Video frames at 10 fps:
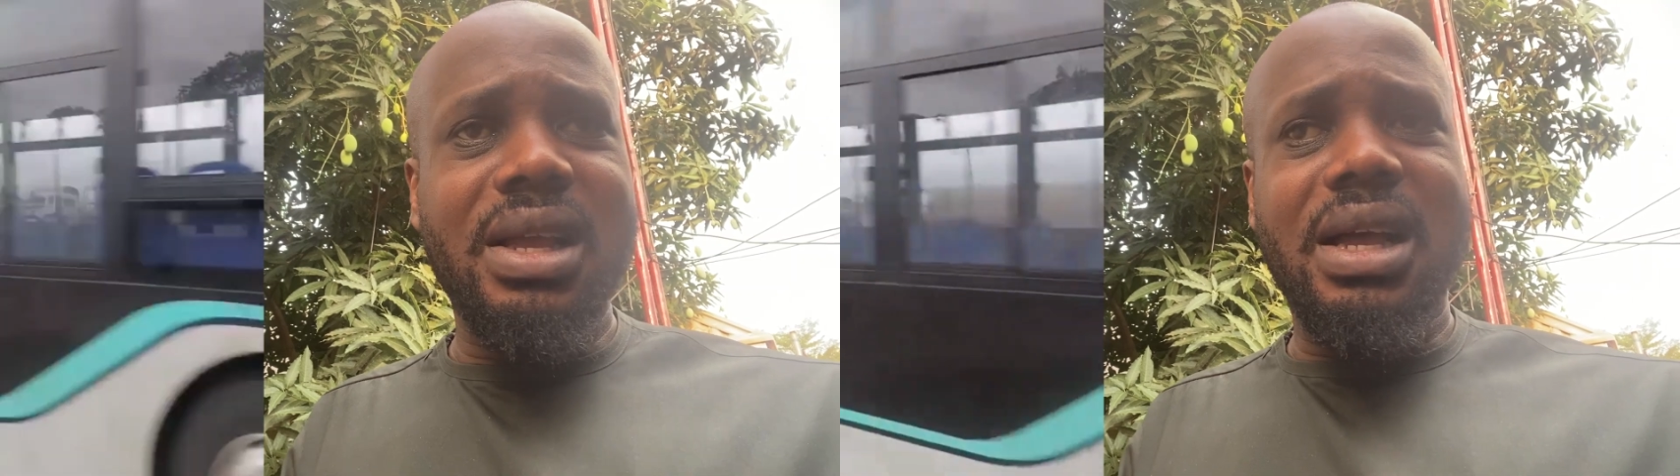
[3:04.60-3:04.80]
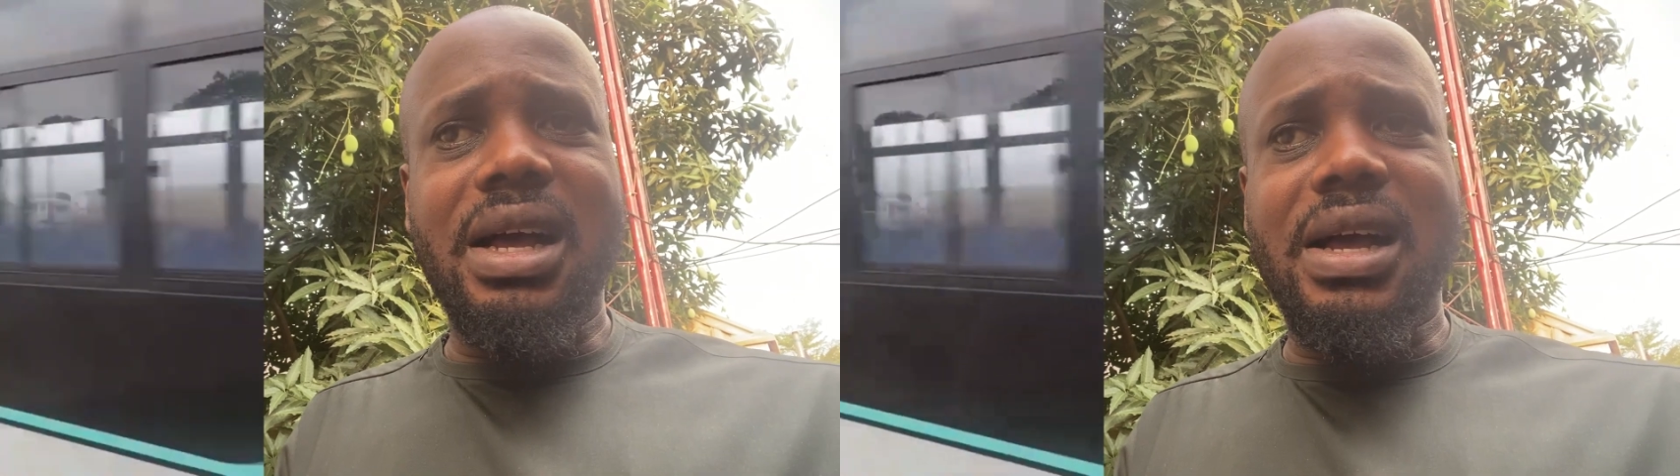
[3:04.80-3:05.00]

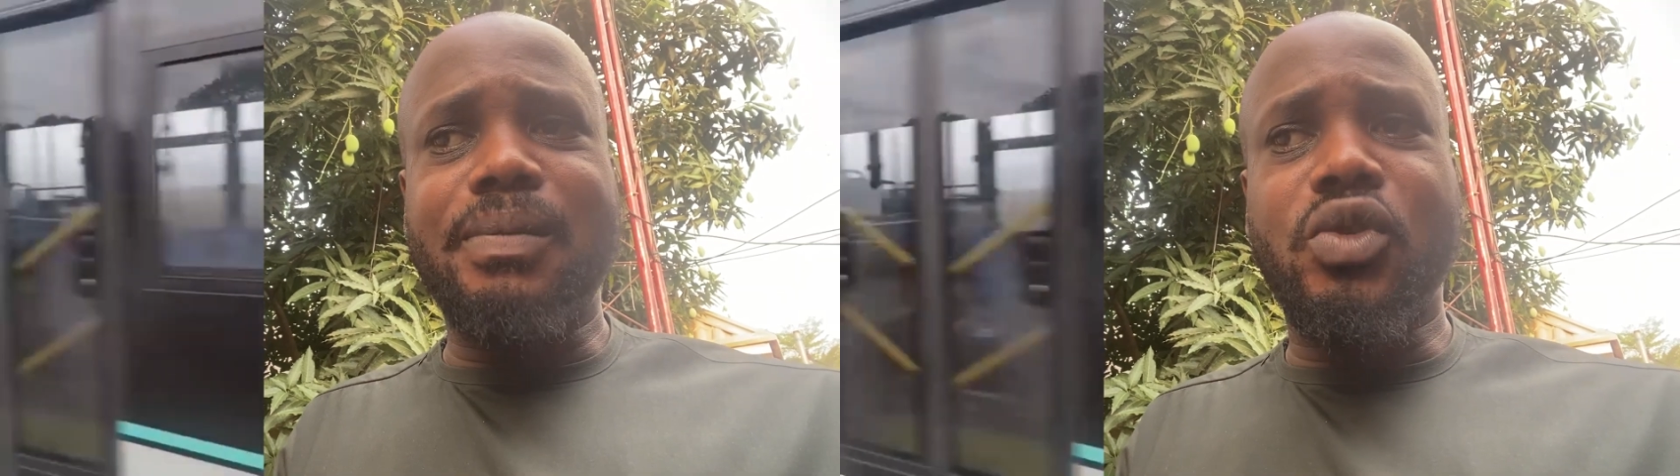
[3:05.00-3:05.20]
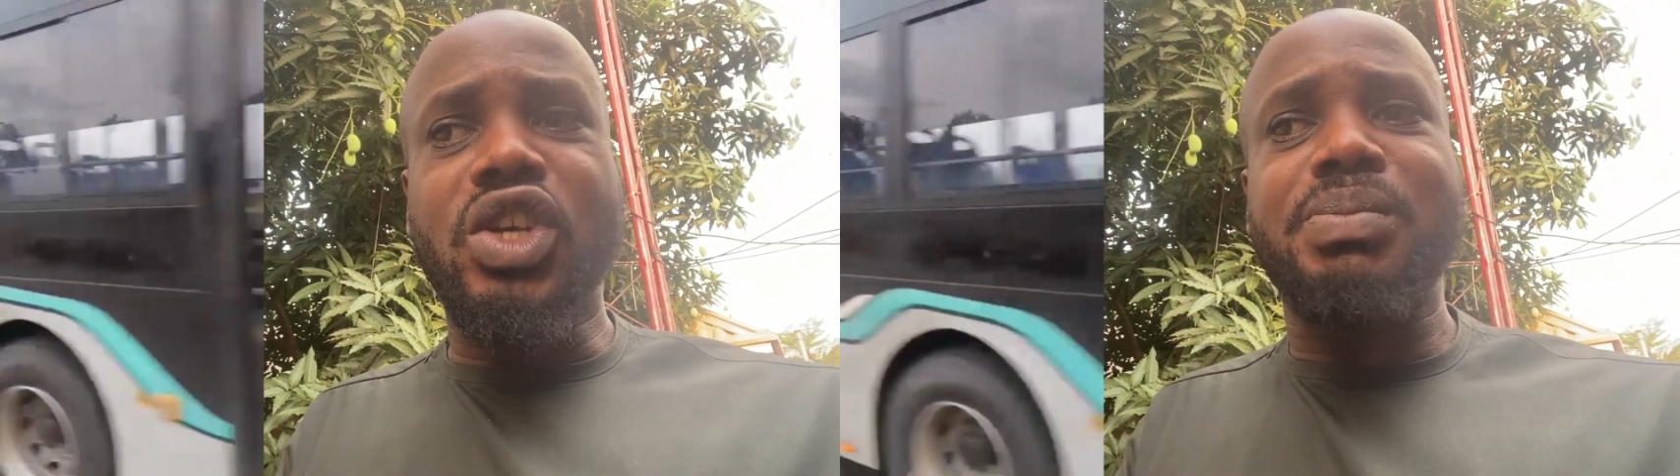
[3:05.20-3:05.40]

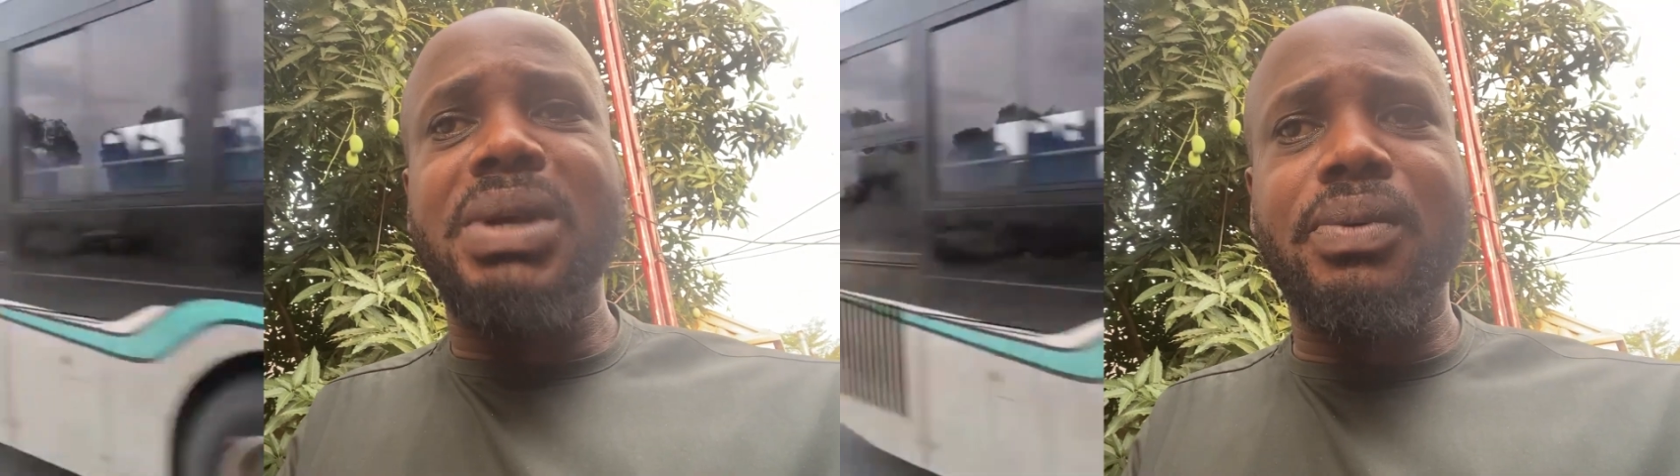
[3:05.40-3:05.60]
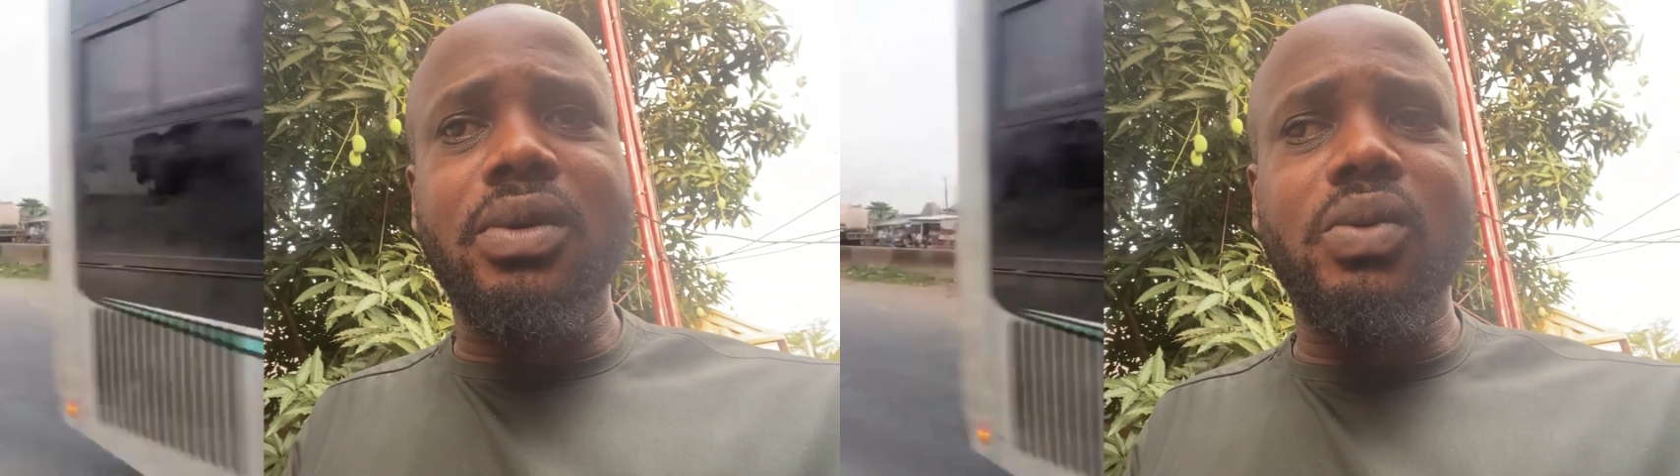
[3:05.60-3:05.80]
those
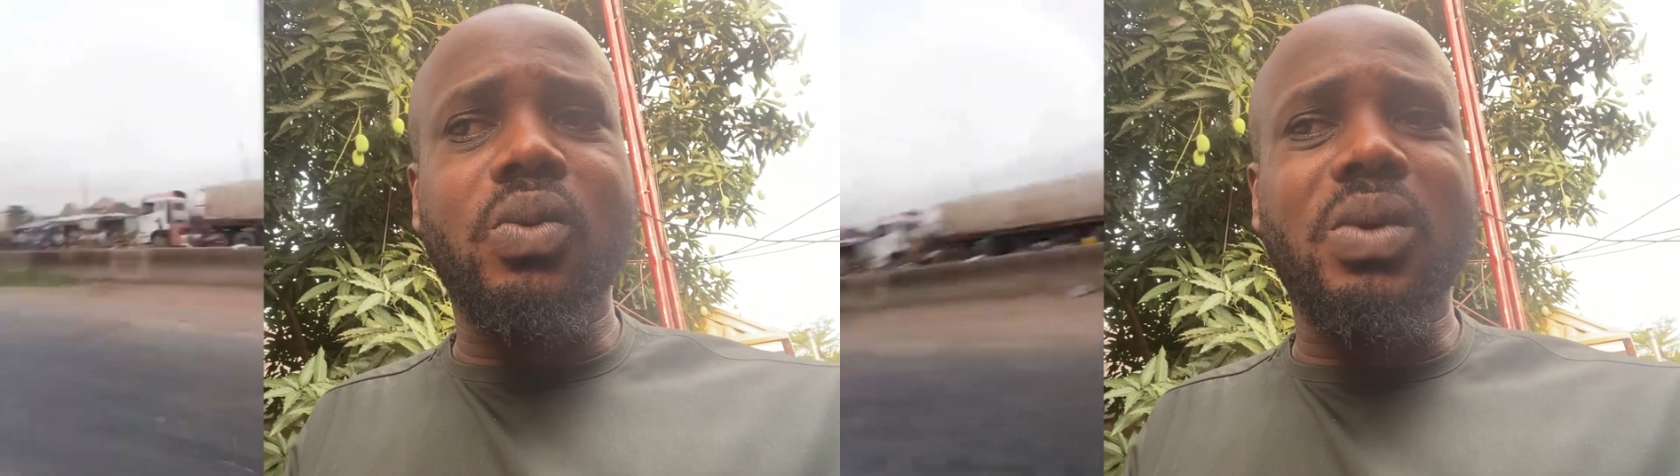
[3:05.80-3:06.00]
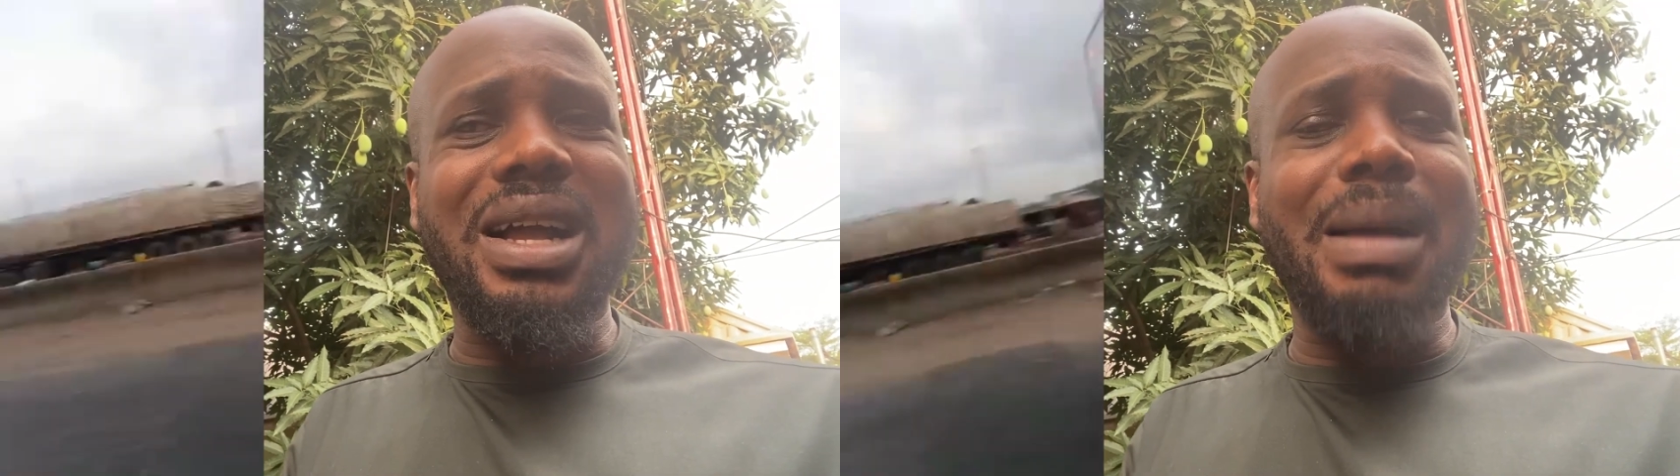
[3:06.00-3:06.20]
people can